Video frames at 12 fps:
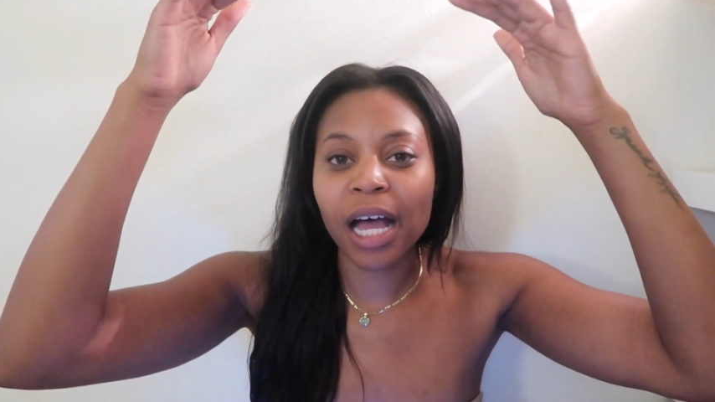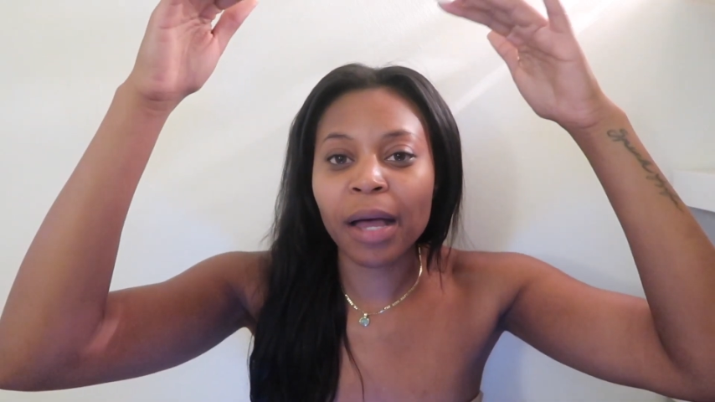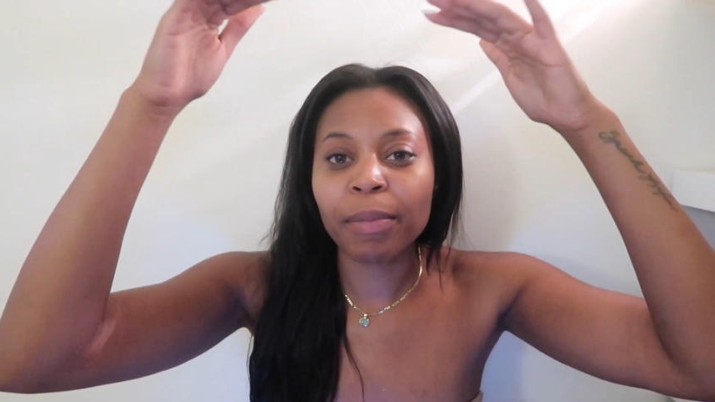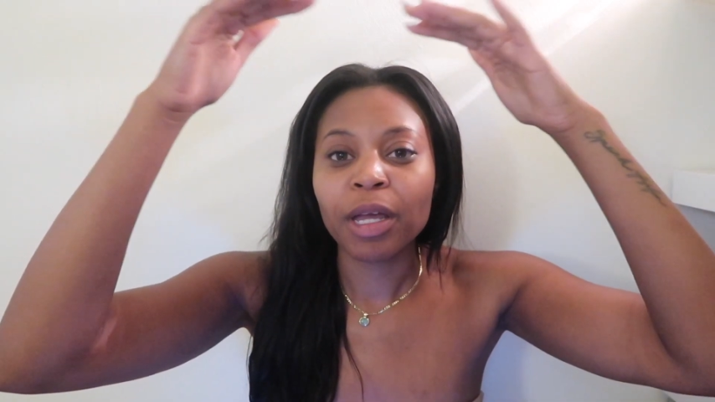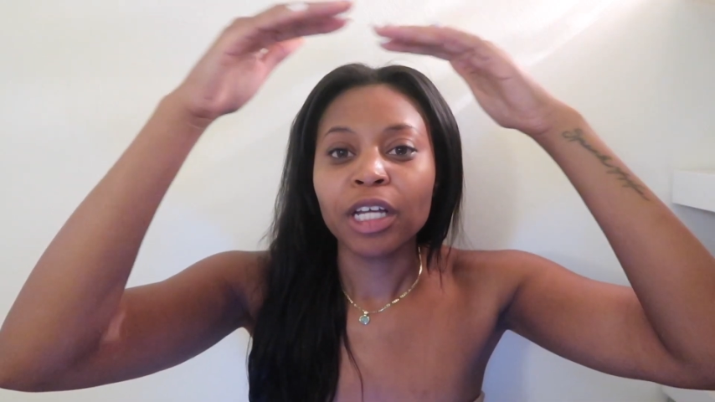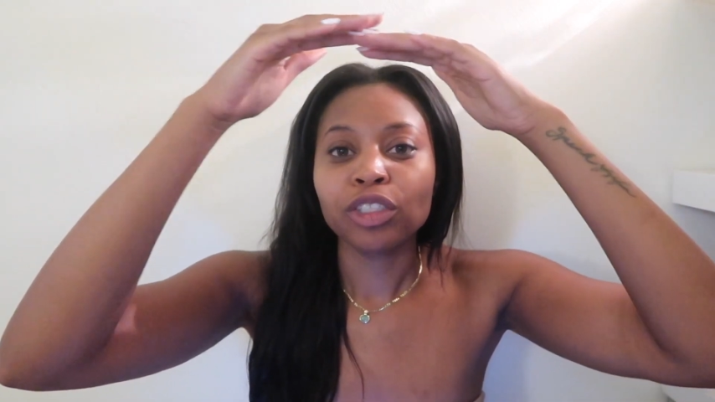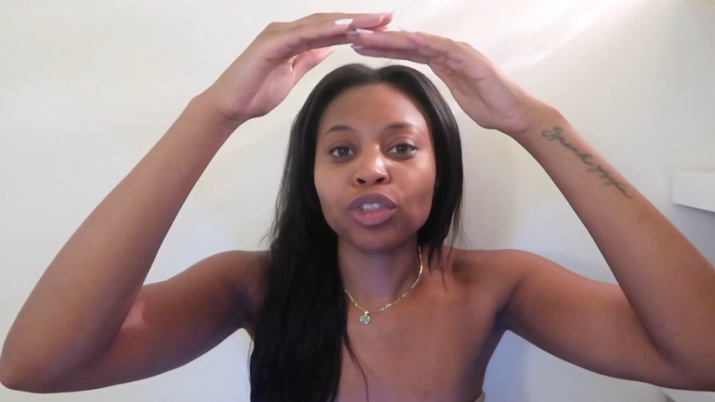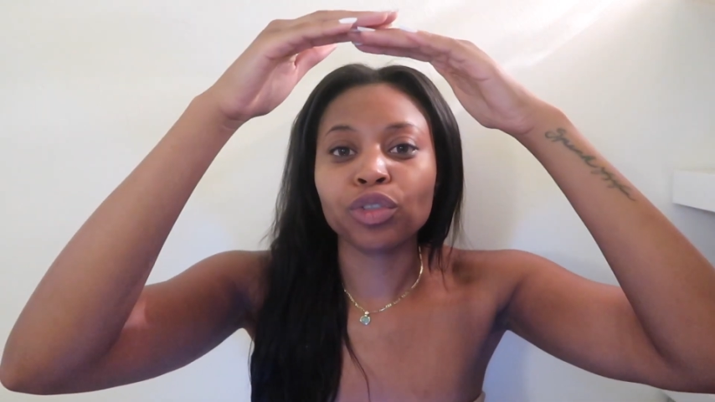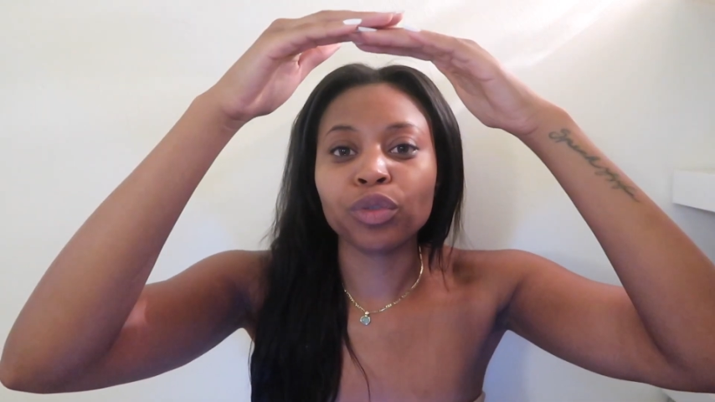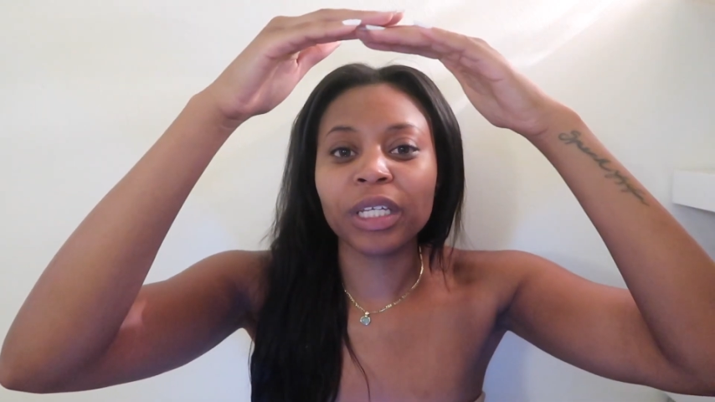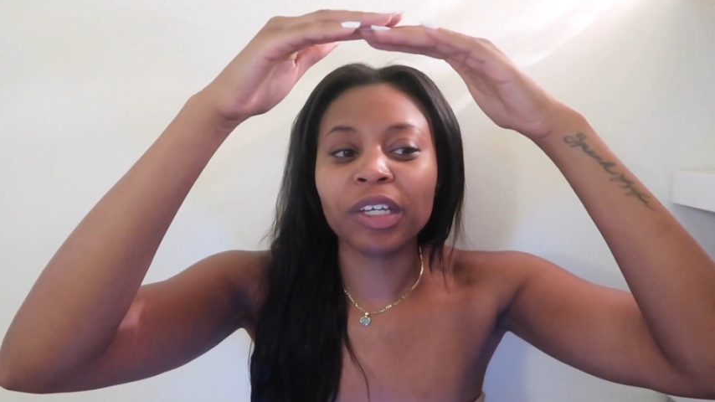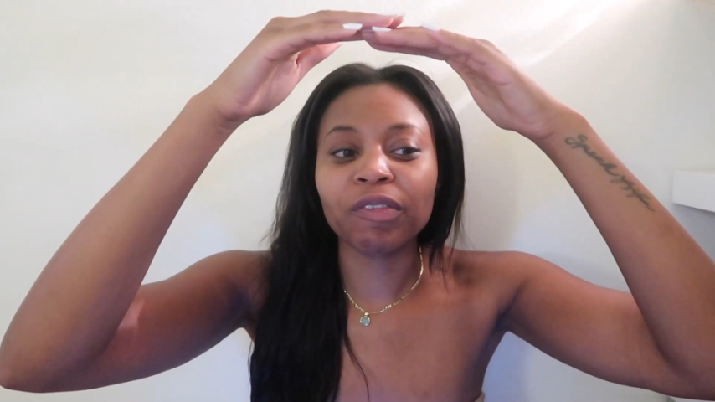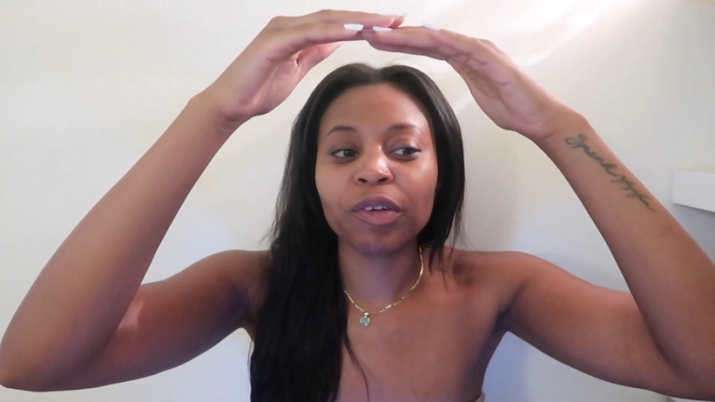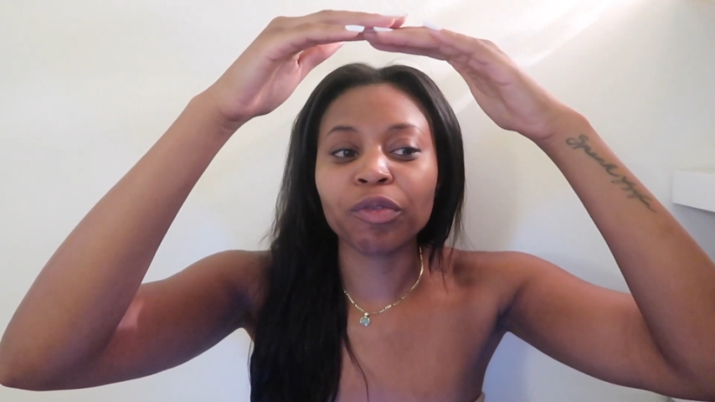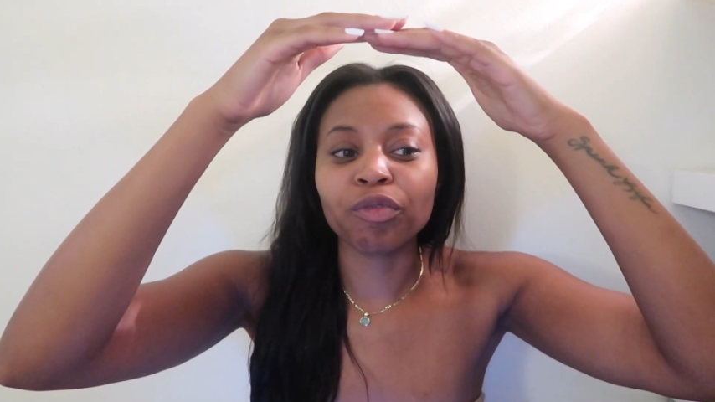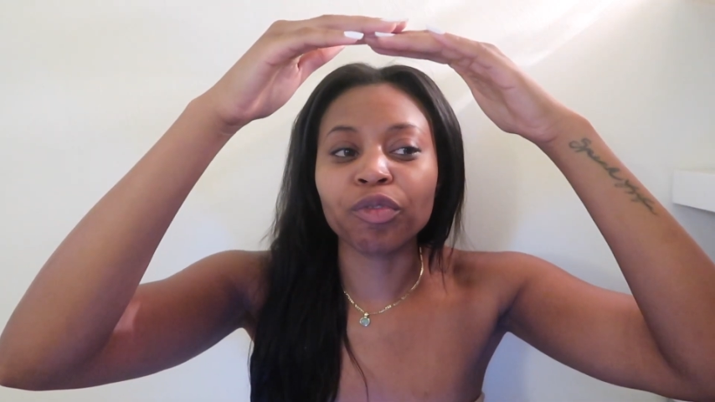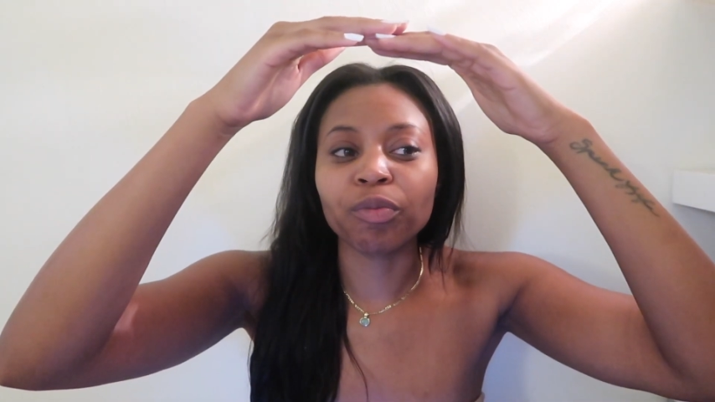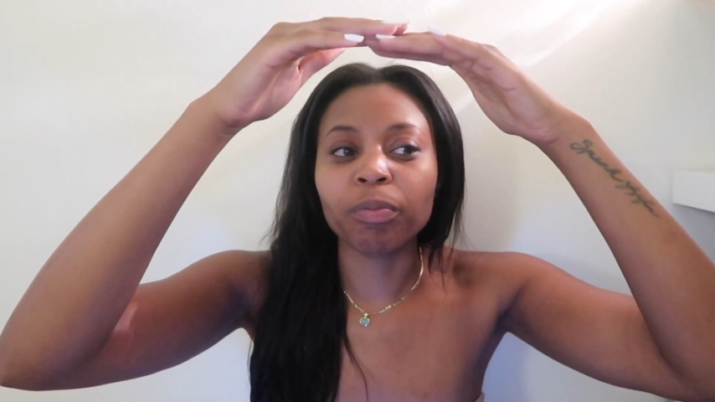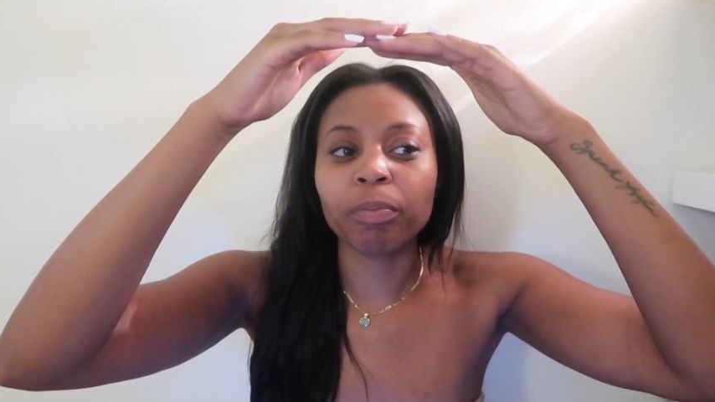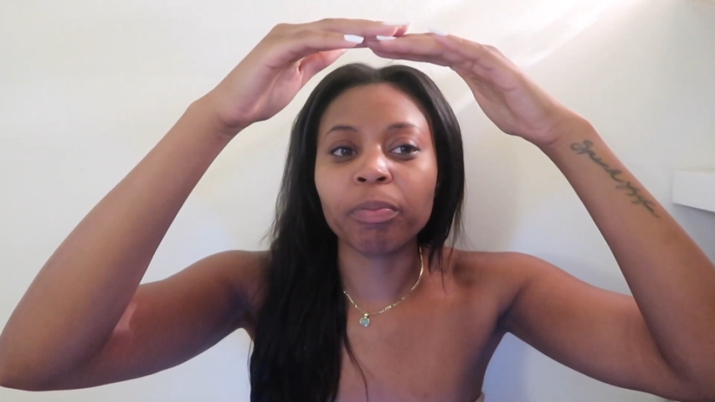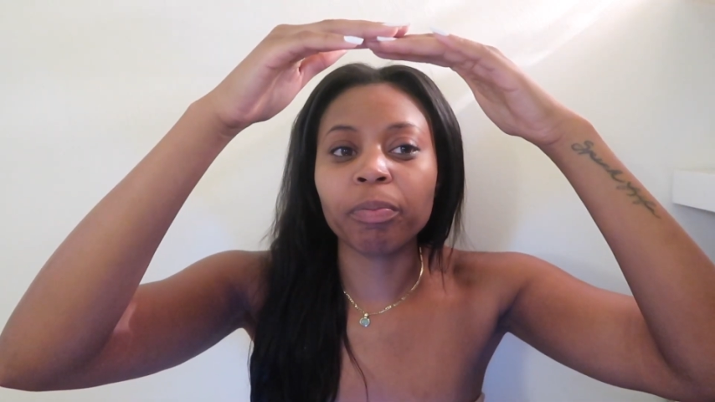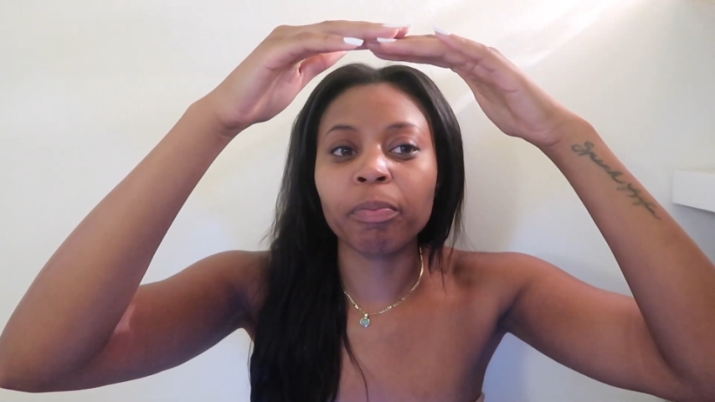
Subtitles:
up to even